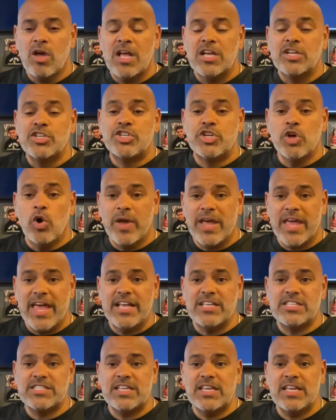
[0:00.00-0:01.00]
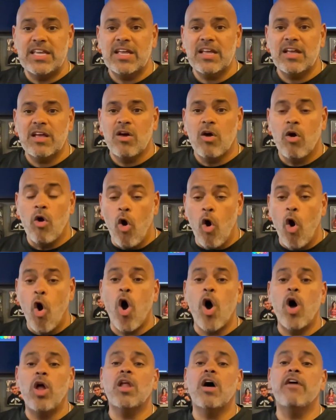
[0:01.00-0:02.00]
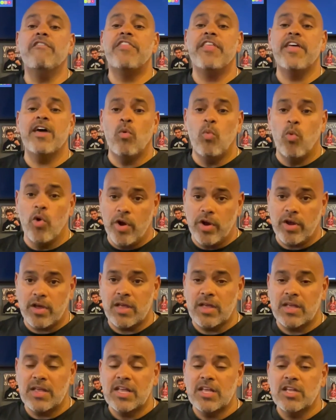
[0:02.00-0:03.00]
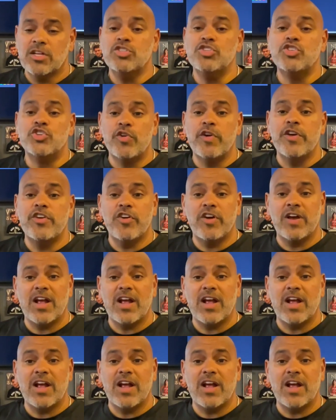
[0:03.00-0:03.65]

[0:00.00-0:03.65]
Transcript: showcasing all of their work during your